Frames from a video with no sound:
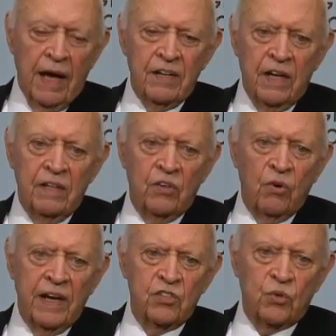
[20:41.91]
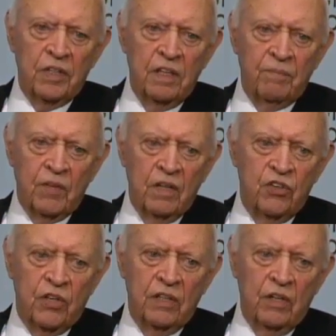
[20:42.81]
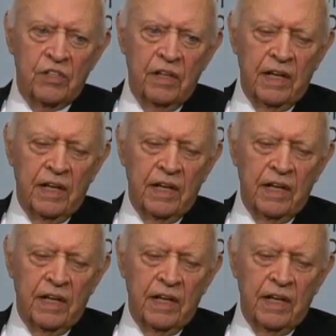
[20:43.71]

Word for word: And, and gradually, during the,